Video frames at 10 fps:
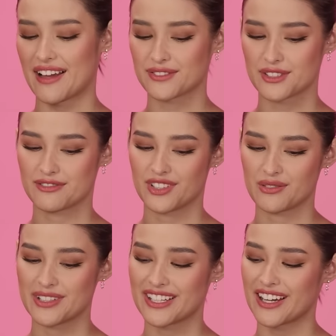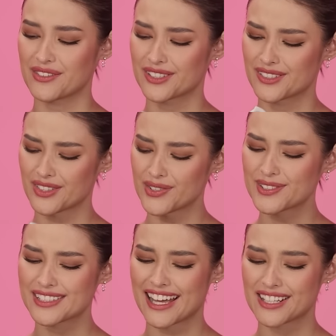after filming. I was so
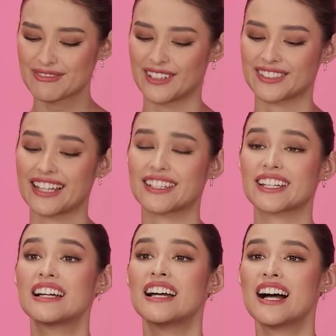sad about that. Like,